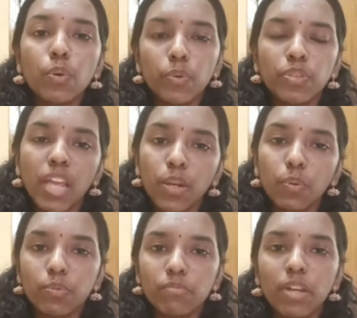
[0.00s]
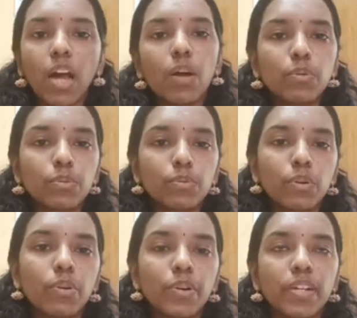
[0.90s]
know how to
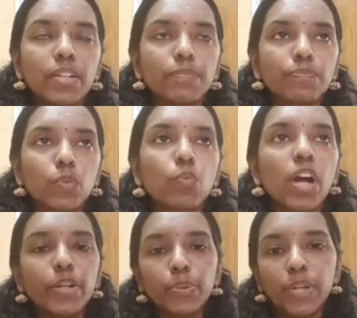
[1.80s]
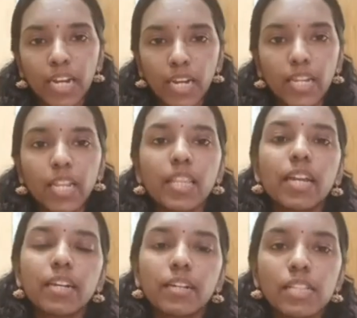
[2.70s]
or what to tell in
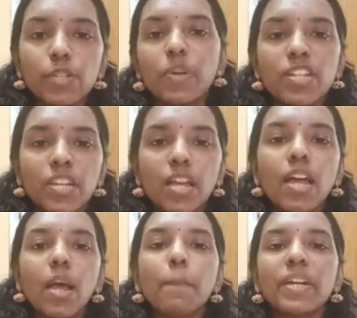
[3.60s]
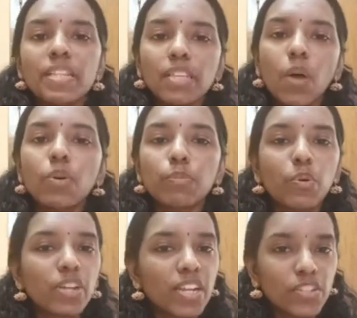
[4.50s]
that situation, but a sound
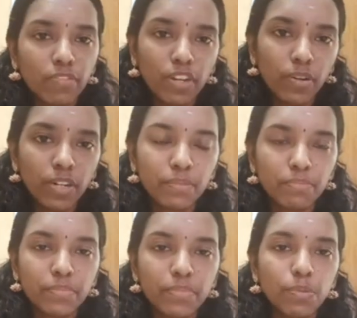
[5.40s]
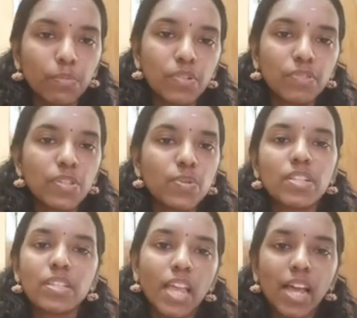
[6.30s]
modulation will not come. So most of the
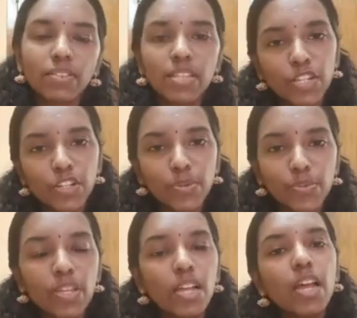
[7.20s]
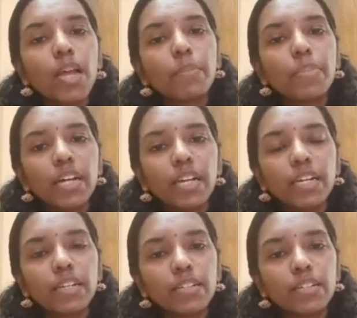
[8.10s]
students, they have these issues.
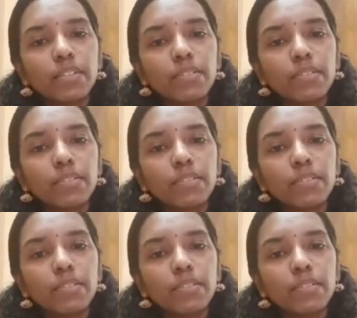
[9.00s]
But